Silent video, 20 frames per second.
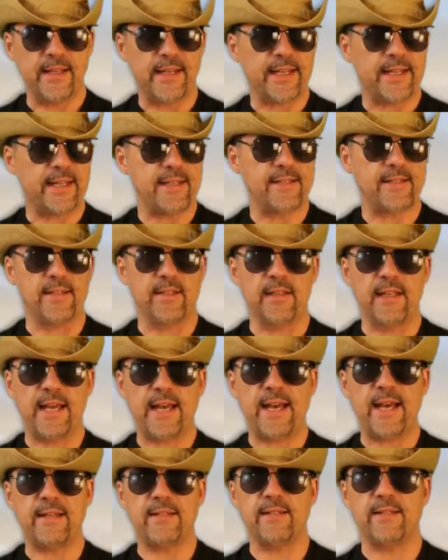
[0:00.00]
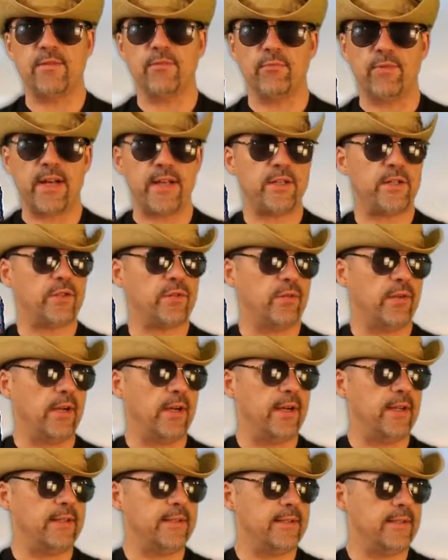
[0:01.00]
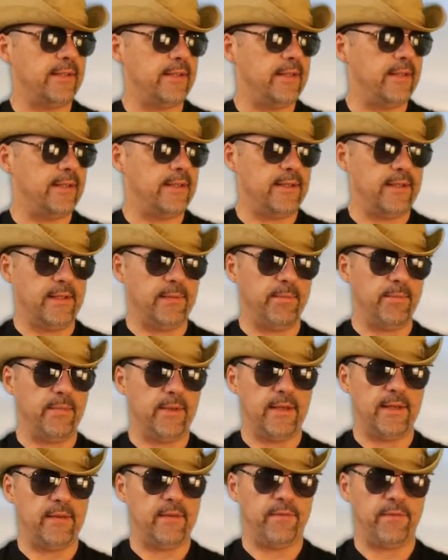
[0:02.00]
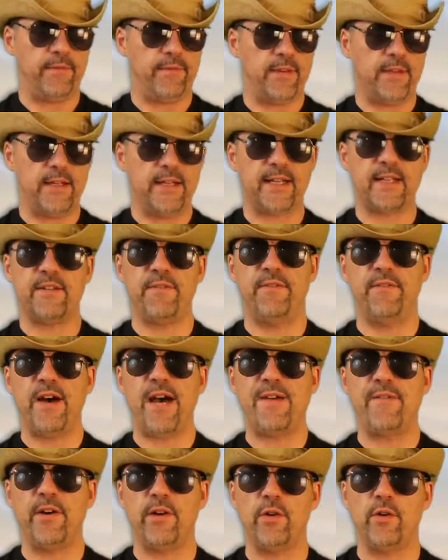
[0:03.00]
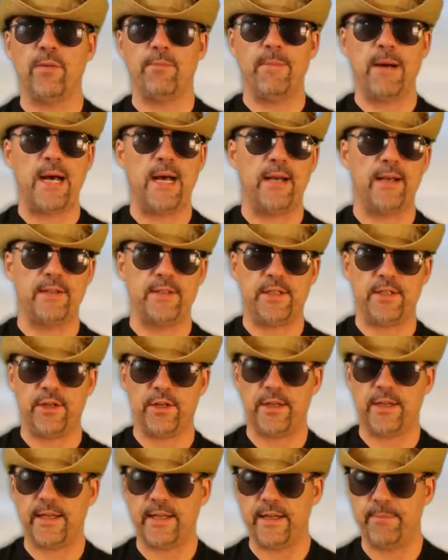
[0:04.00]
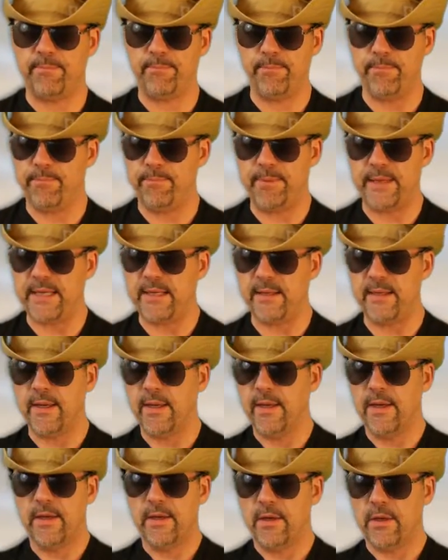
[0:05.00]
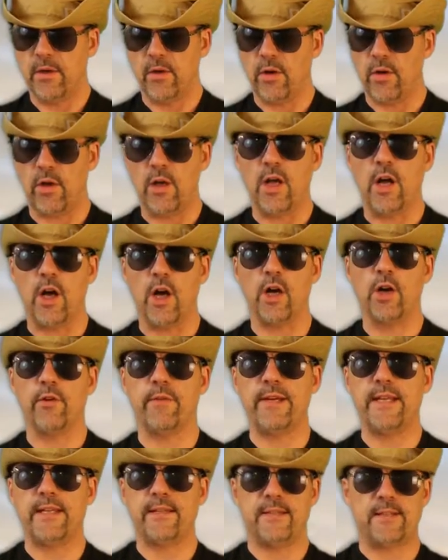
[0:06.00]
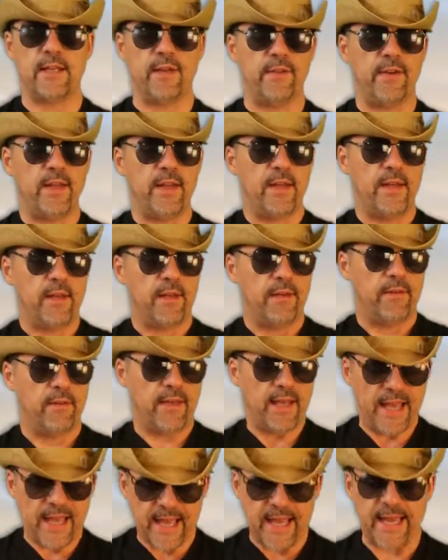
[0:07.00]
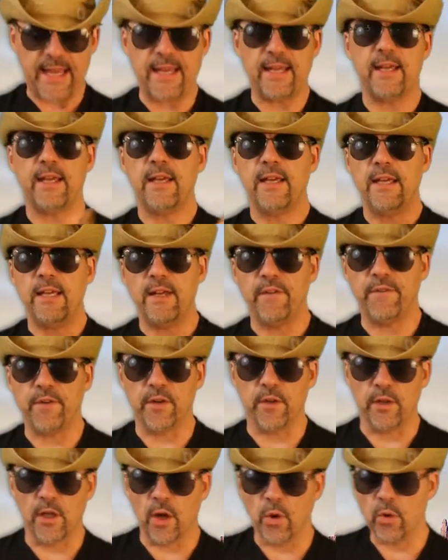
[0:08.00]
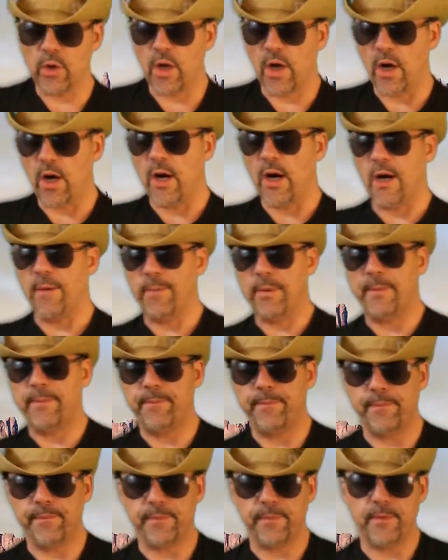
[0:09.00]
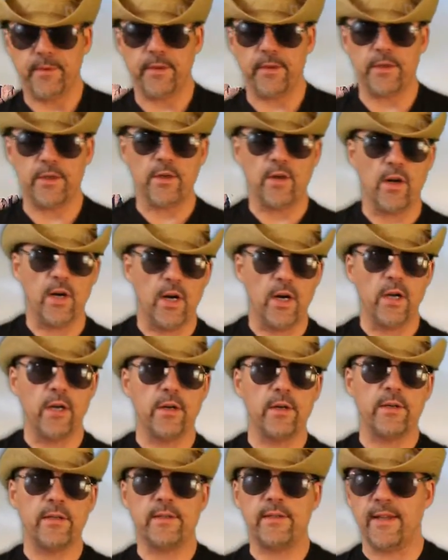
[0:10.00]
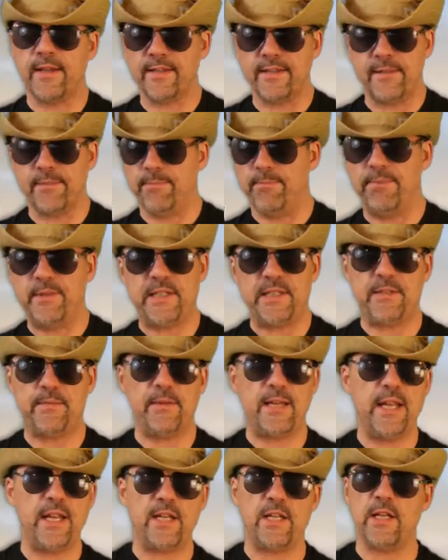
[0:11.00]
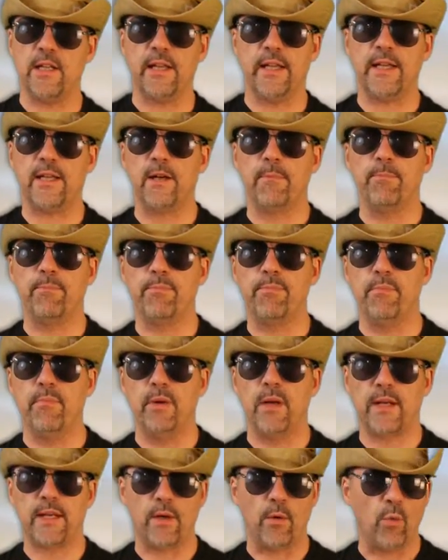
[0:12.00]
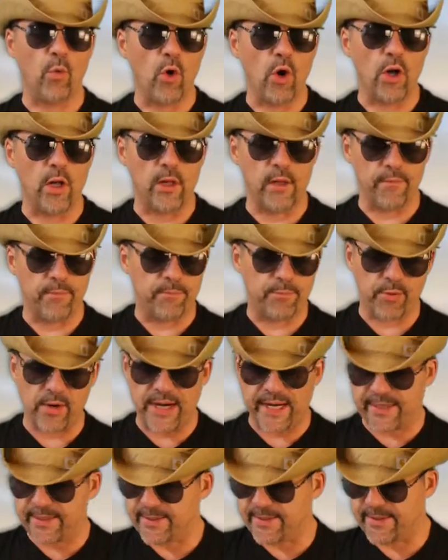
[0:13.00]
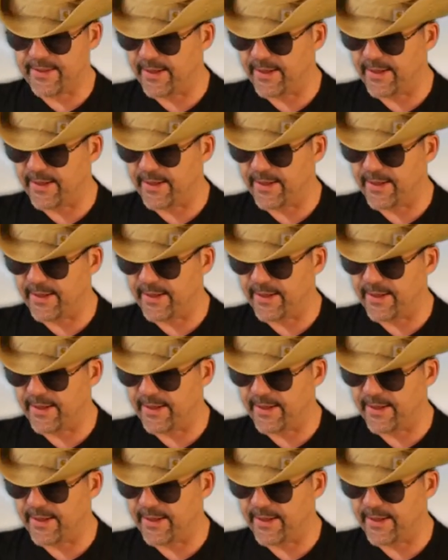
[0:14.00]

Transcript: like it's the last restaurant in, in a, uh, for the next 500 miles and you're going to be all hungry and stuff. A, if you're low carb, your hunger doesn't hit you like a like a wall of bricks.